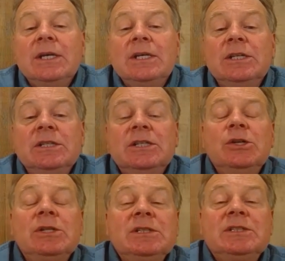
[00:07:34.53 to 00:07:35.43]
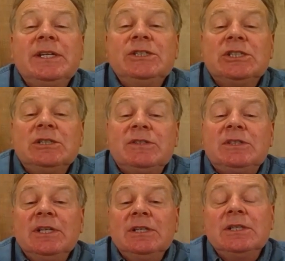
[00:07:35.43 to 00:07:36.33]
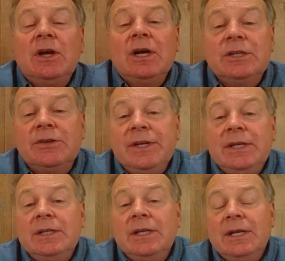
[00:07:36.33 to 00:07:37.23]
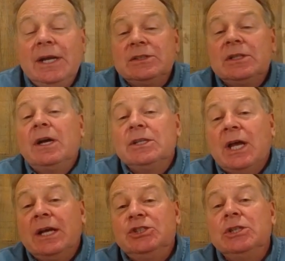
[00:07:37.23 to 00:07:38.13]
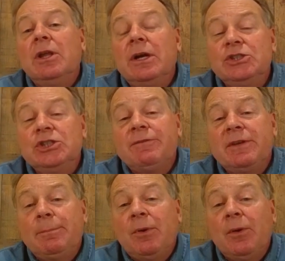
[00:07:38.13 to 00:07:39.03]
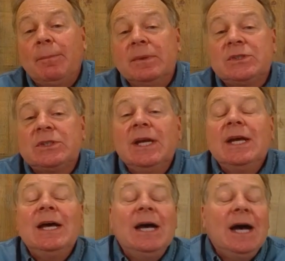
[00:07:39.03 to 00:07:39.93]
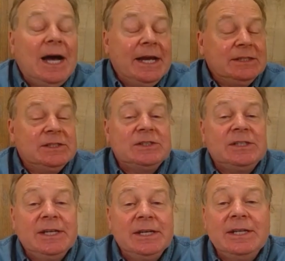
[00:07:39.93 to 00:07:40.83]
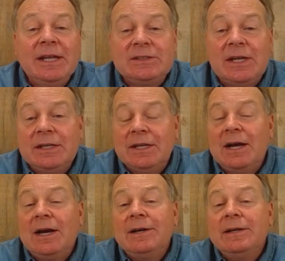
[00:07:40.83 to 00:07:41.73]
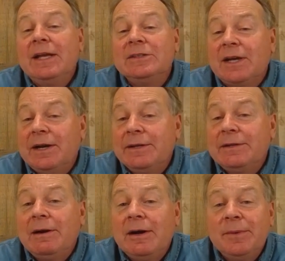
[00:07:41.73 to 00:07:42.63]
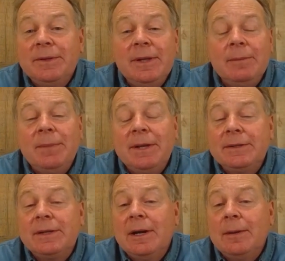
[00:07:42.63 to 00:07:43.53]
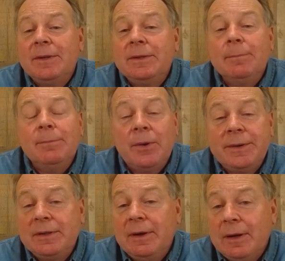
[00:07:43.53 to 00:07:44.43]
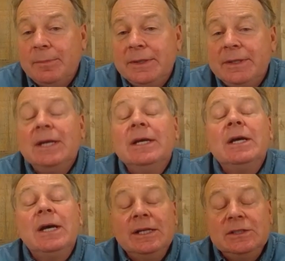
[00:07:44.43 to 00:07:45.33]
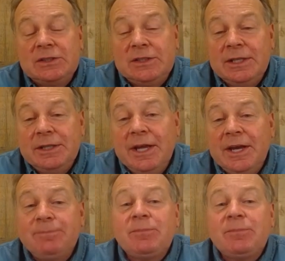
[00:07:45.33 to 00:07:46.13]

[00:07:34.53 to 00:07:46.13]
the utilization of steel and concrete has a longevity purpose. I understand it has high carbon, embedded carbon, embodied carbon. I understand that.